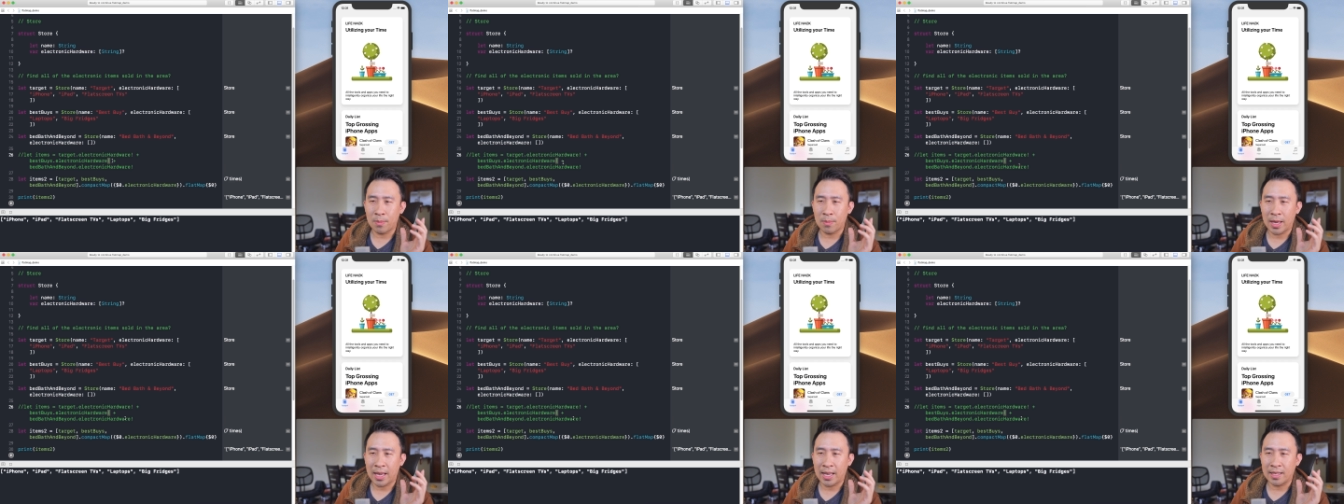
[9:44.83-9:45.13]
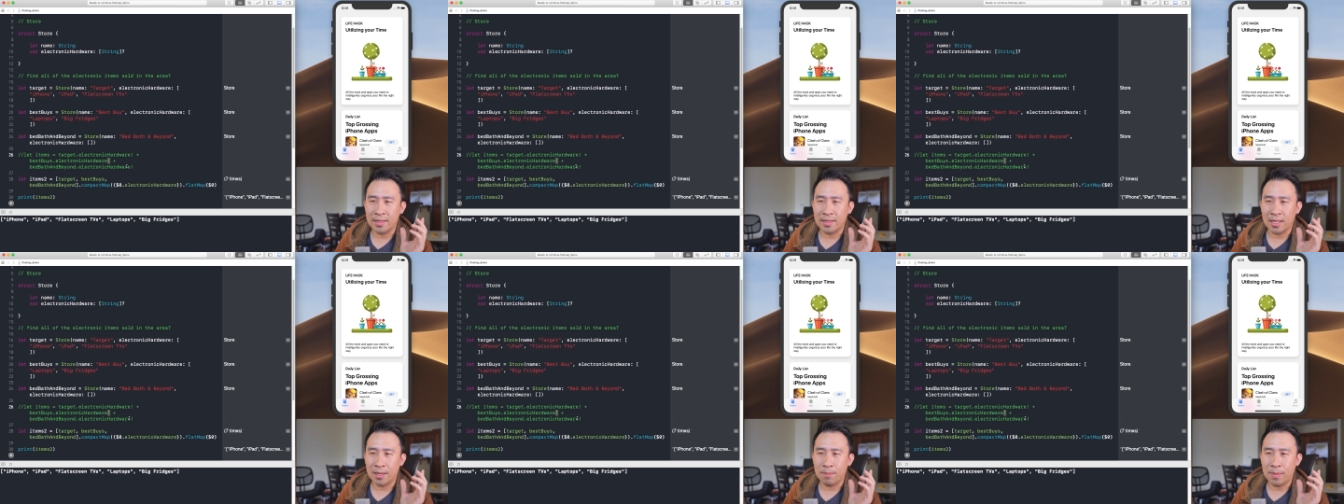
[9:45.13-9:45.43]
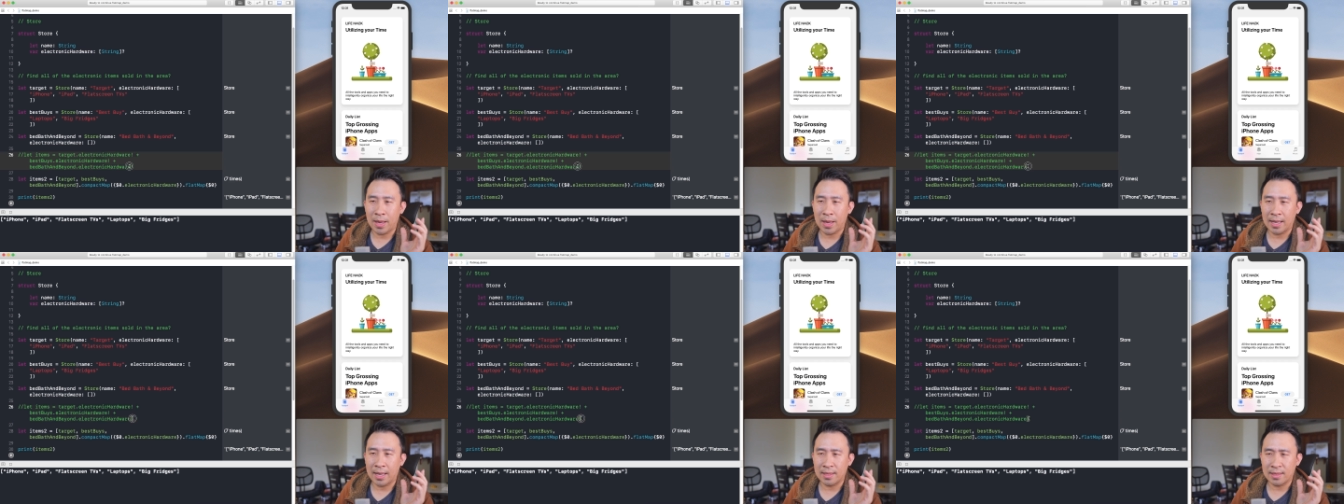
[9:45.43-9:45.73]
bangs,
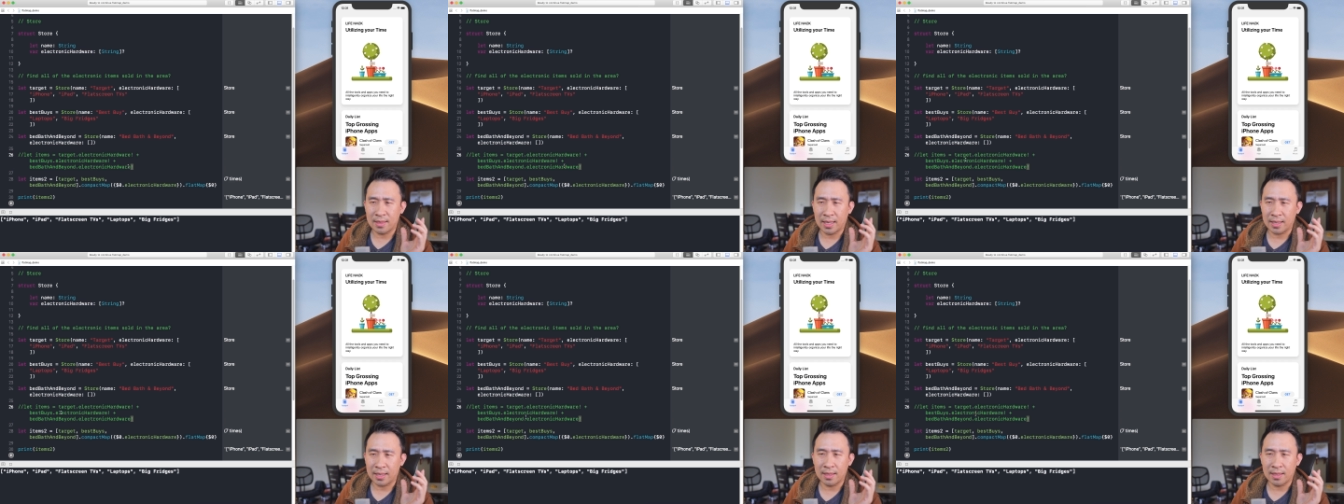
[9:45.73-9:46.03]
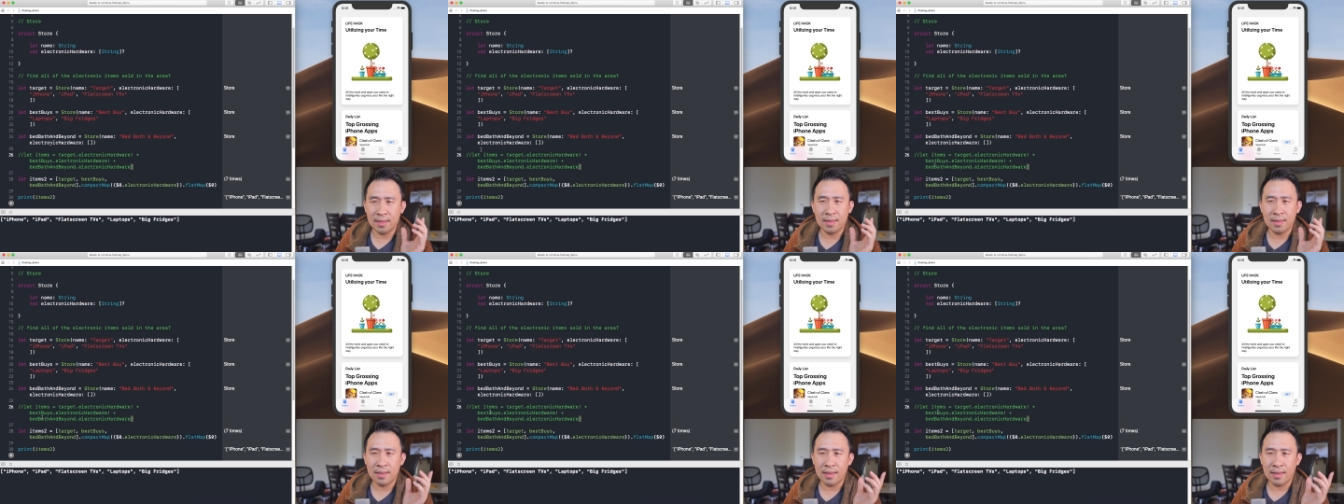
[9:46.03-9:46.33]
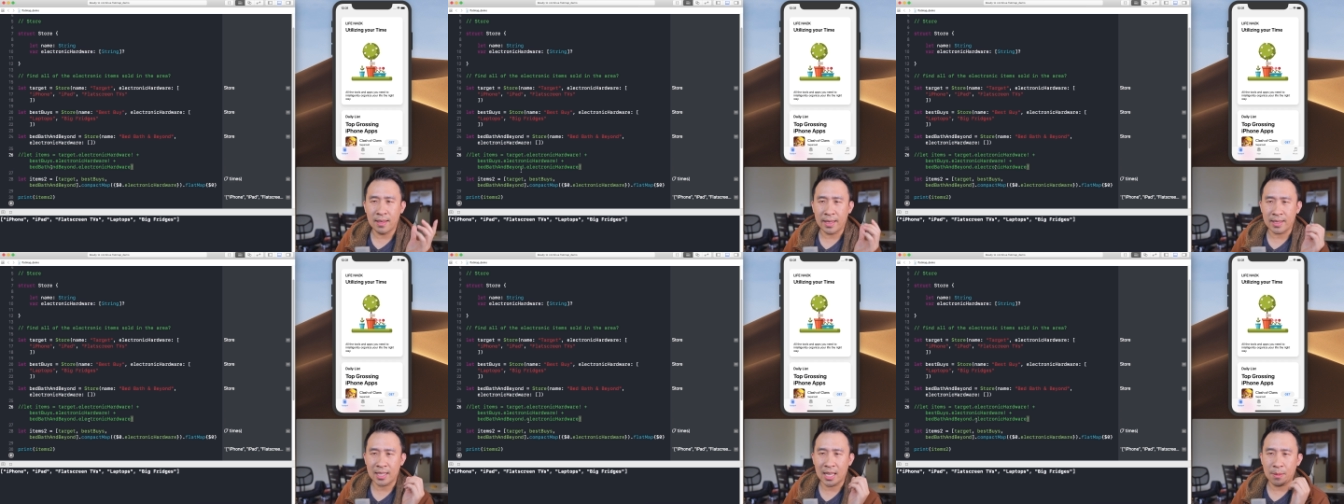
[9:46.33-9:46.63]
and bangs like this
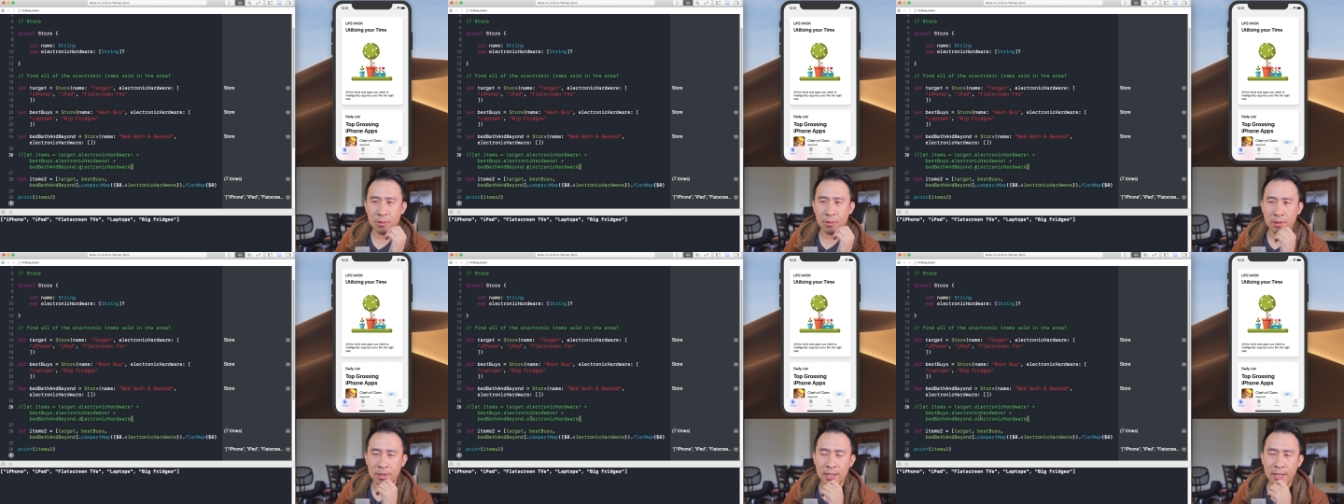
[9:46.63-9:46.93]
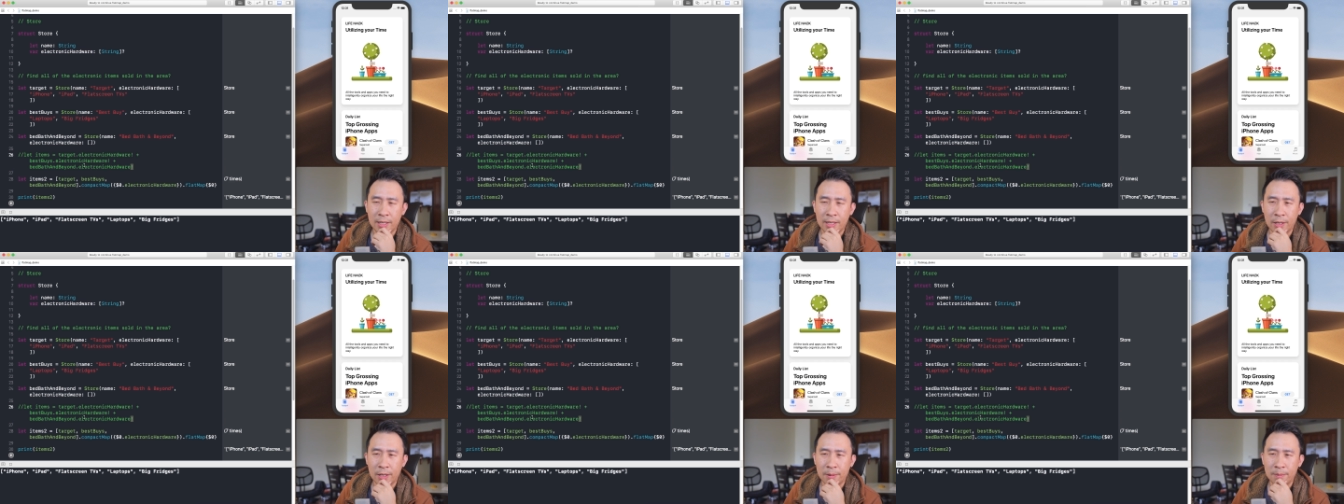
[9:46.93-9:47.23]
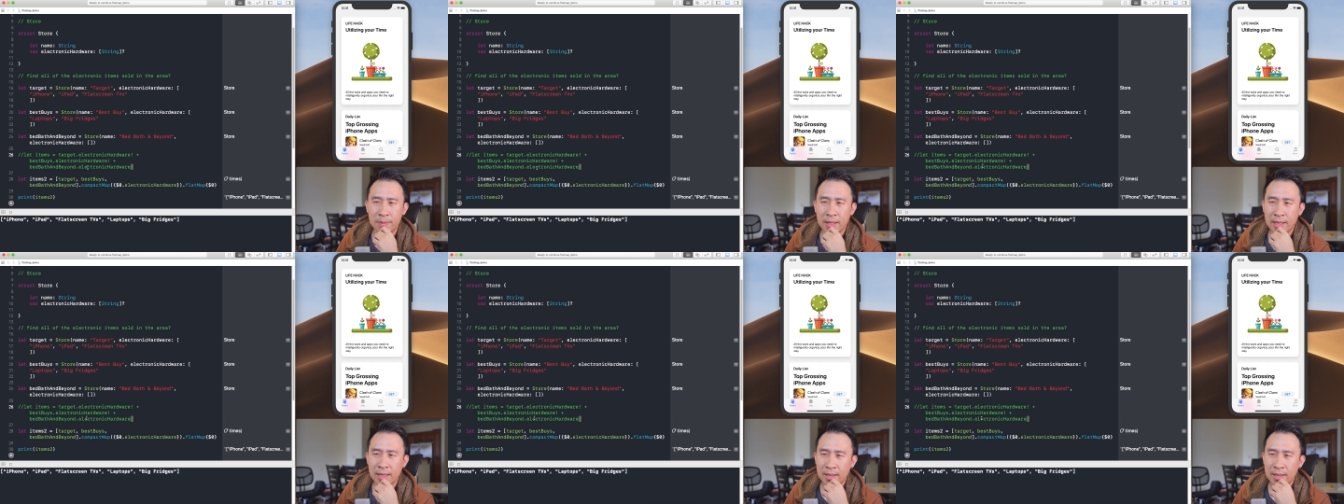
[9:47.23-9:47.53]
example
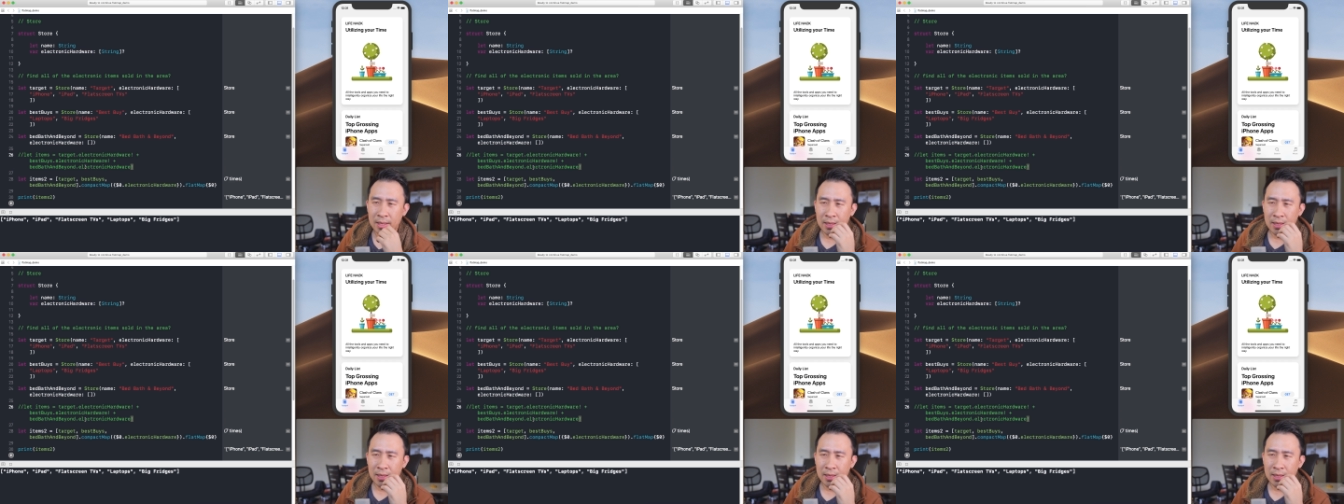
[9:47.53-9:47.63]
here.